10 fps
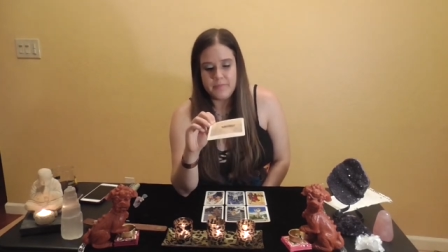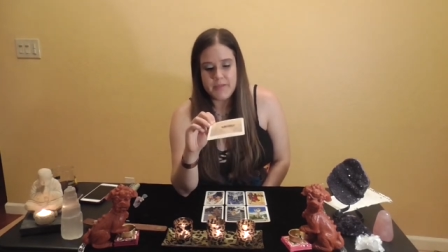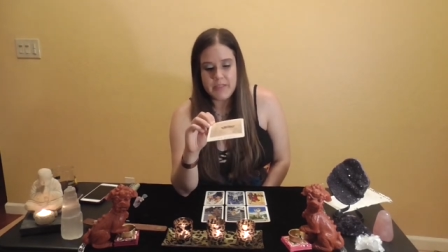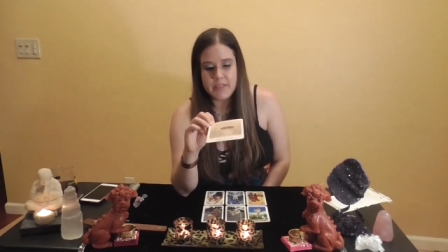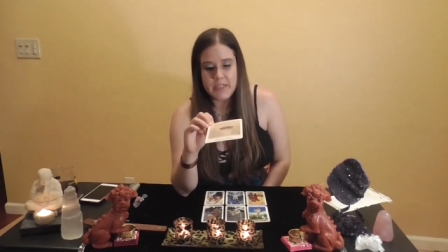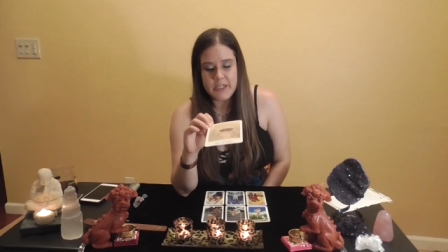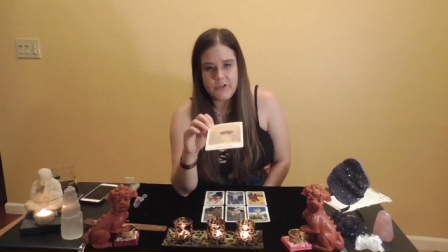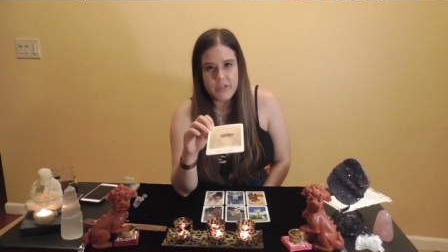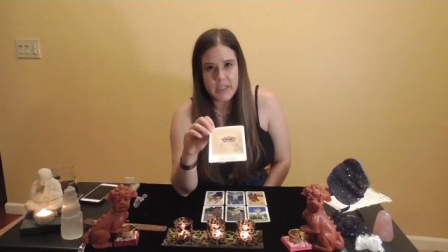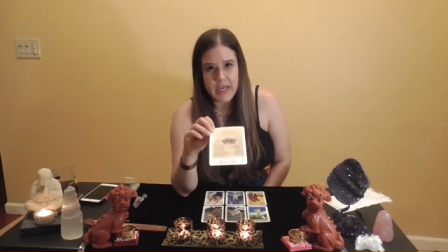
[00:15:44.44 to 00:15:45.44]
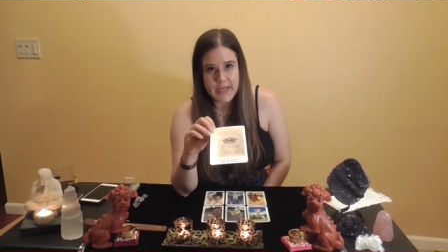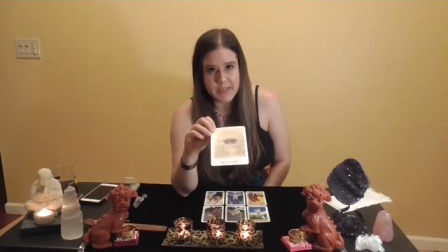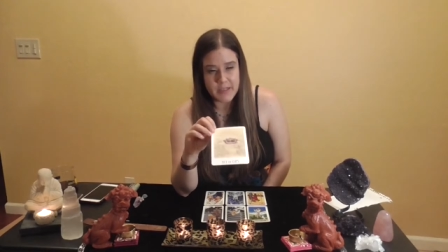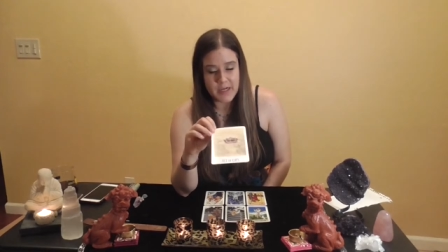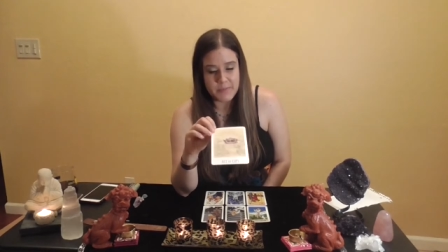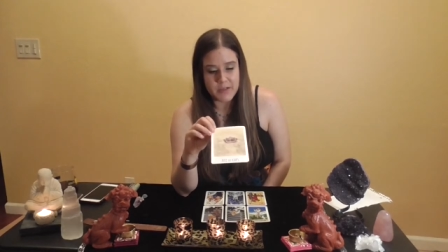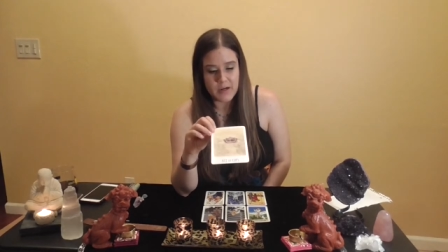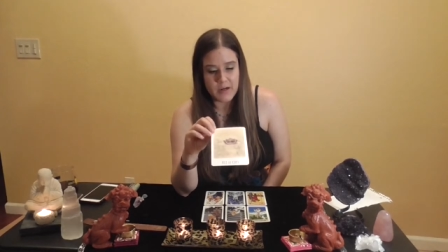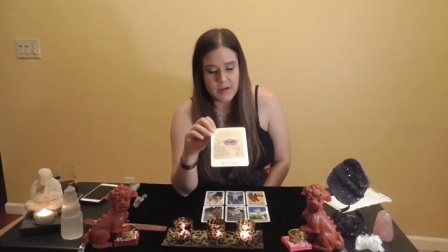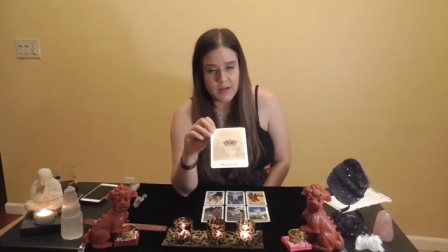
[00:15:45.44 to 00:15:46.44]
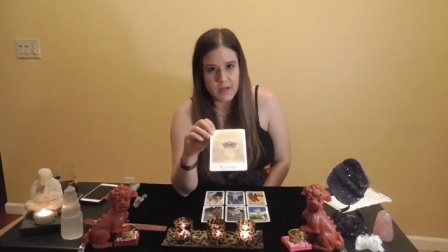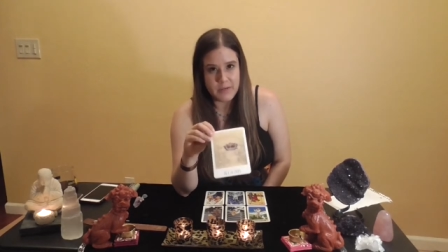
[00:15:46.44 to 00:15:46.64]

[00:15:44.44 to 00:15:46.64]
this is an interesting Ace of Cups card.